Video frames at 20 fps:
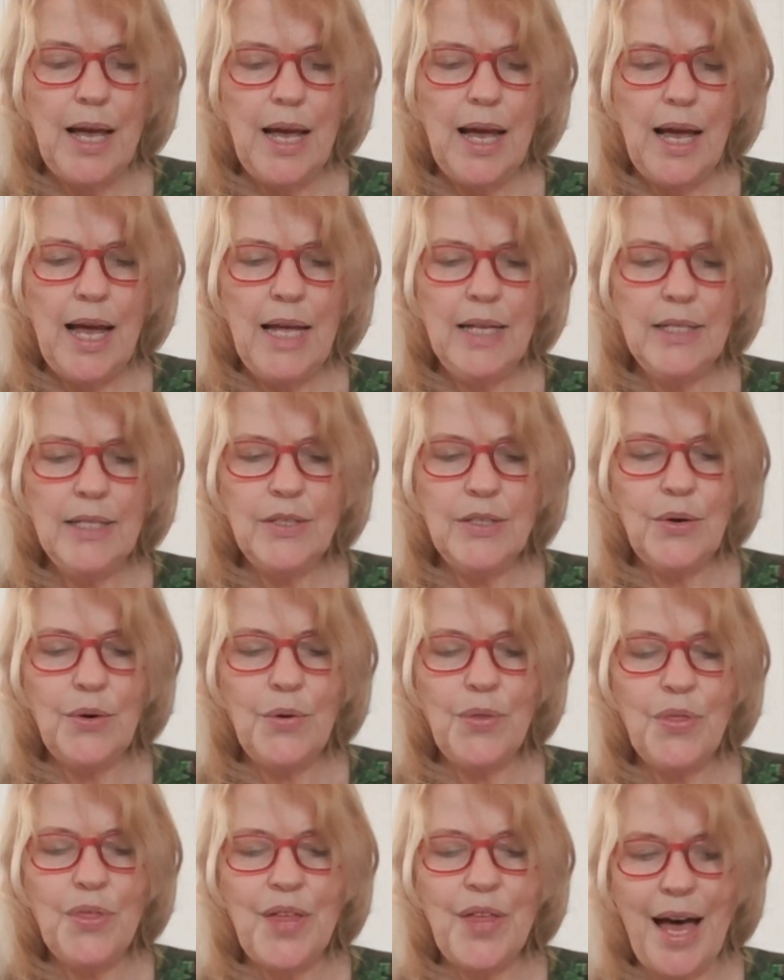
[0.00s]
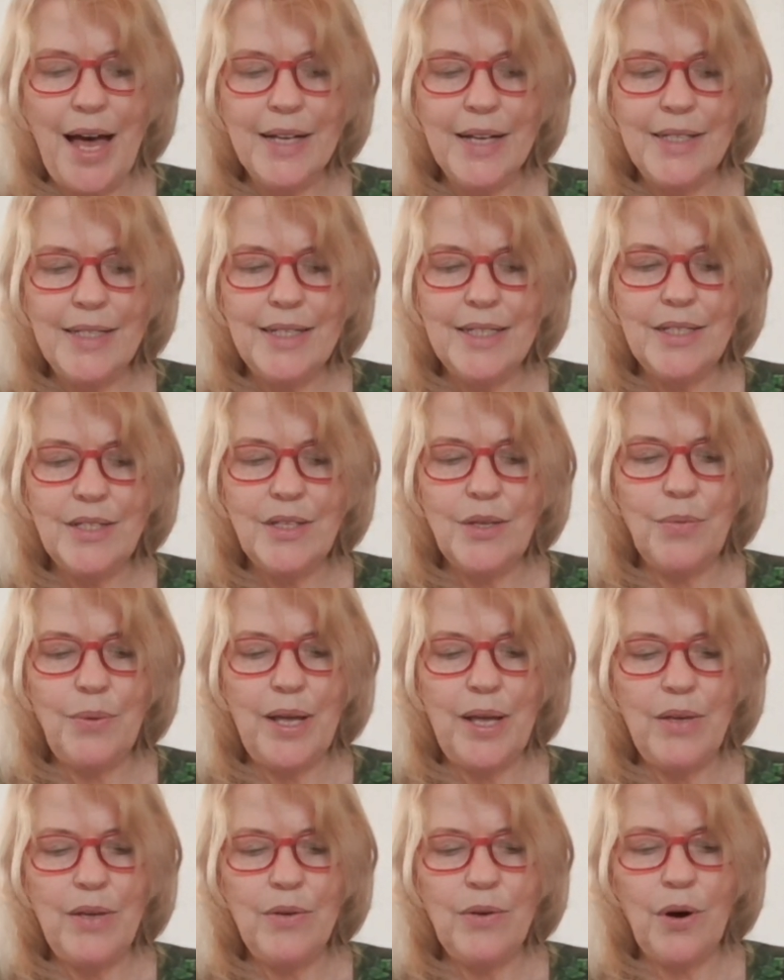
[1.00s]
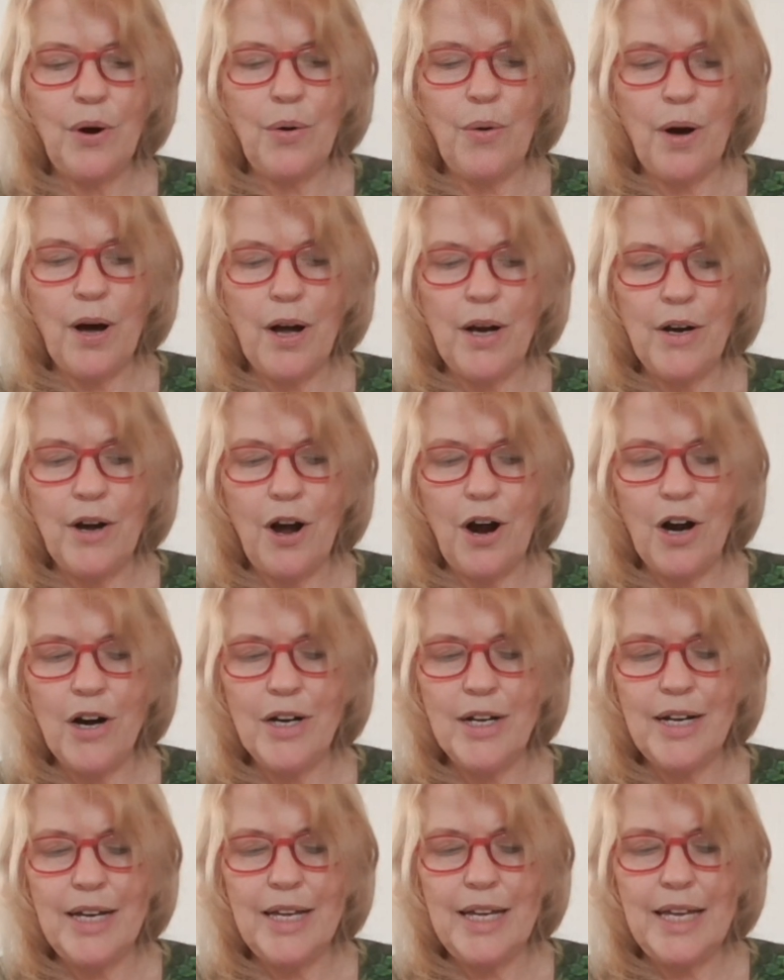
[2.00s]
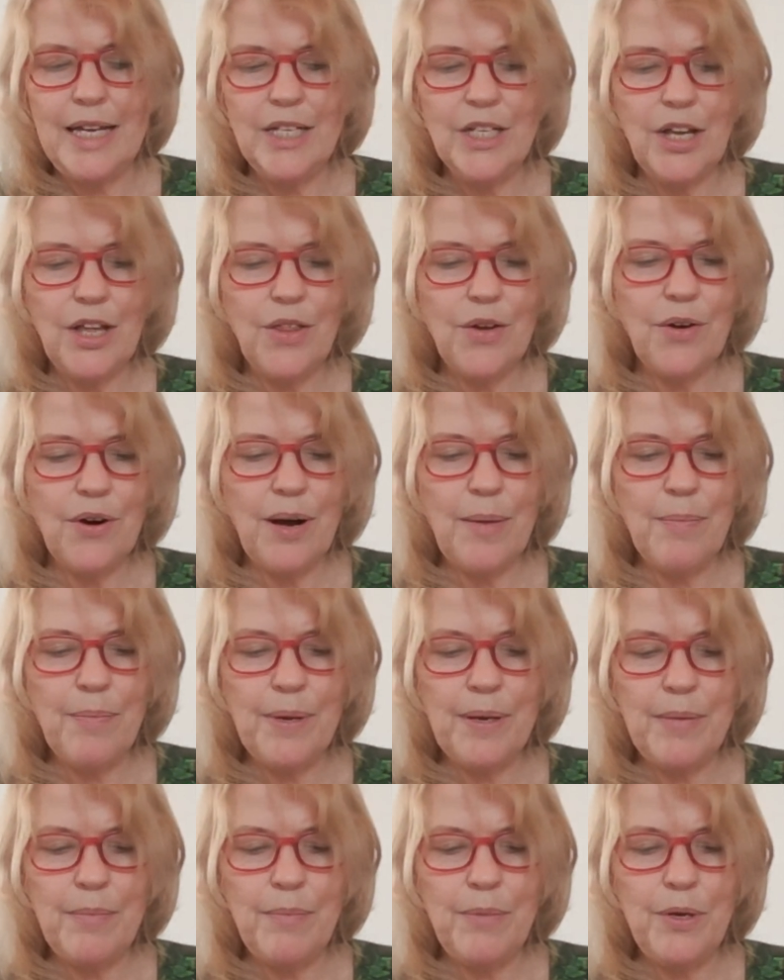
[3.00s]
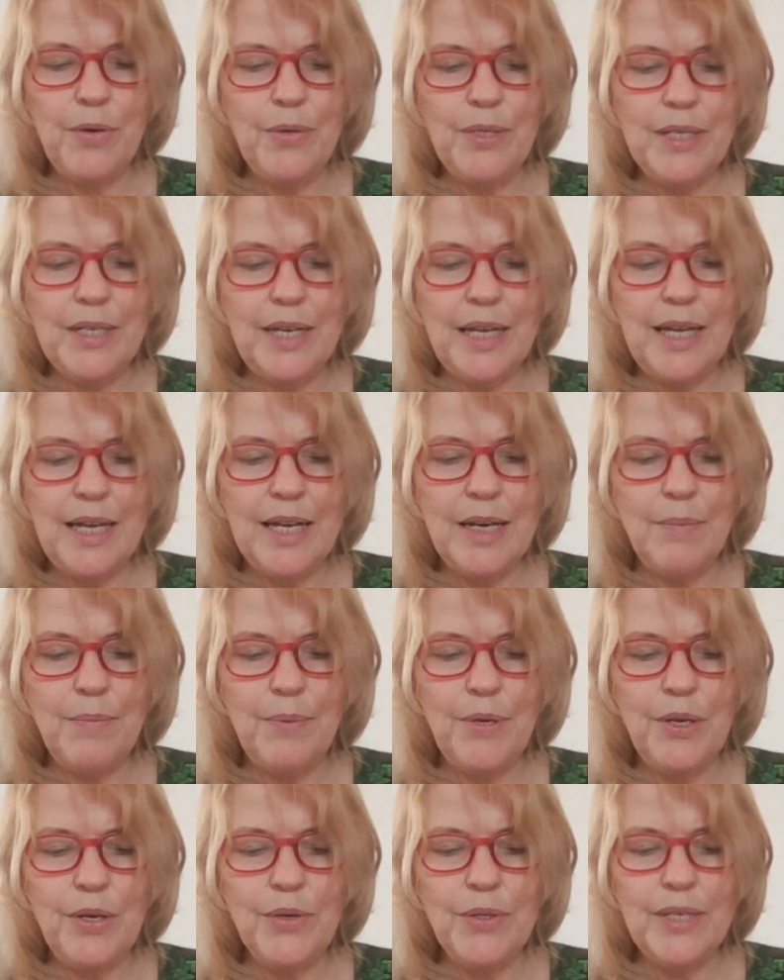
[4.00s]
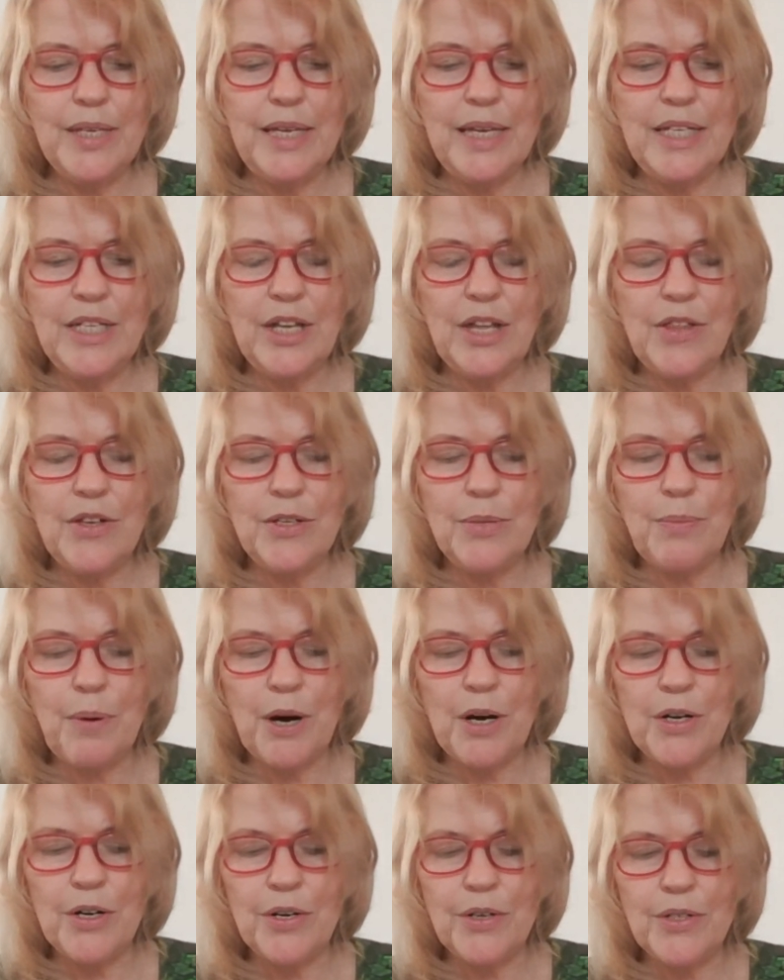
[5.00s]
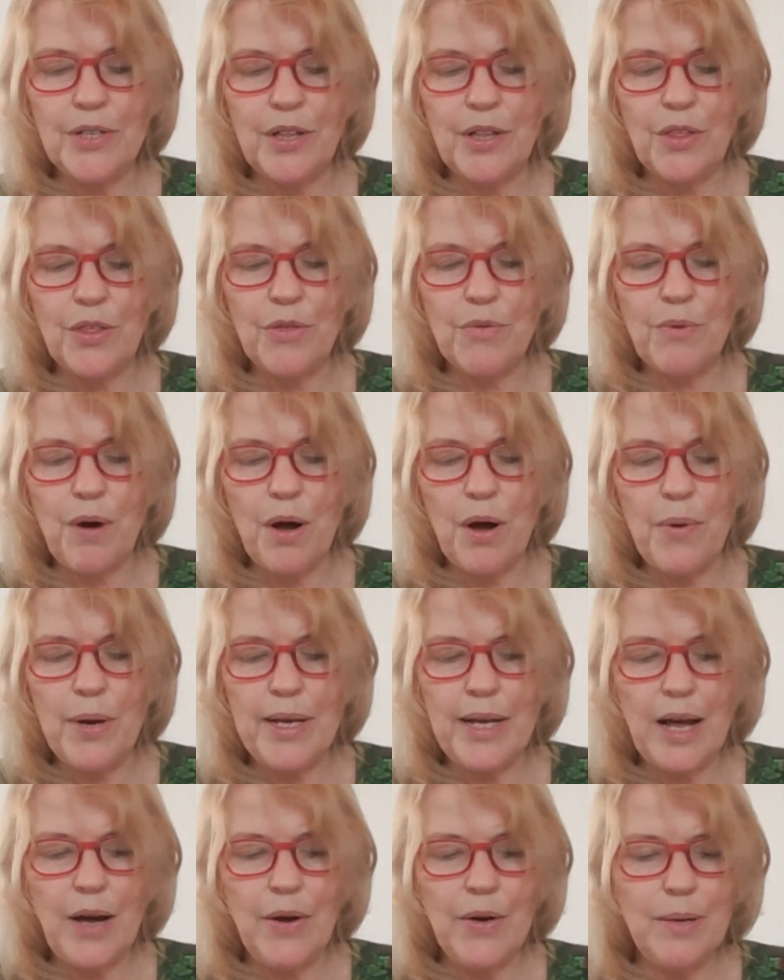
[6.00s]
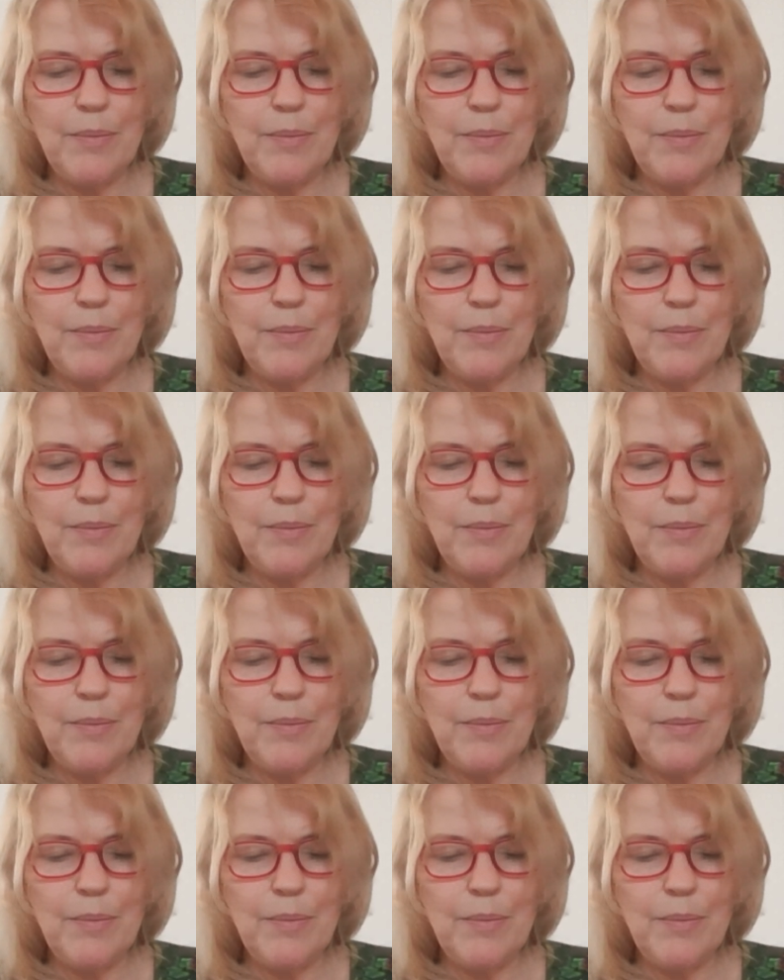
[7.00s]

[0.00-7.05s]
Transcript: And so that is the way you go on, heartening each other up in mutiny and abusing each other's partners and throwing out